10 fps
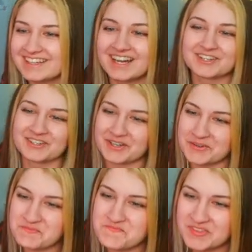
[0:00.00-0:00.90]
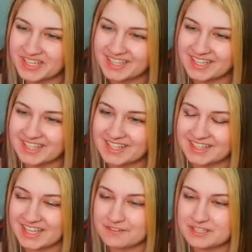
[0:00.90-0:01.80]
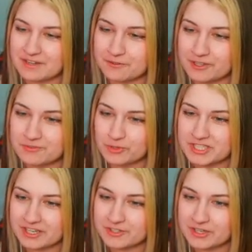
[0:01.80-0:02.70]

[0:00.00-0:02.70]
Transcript: I don't know. They have Sephiroth's voice actor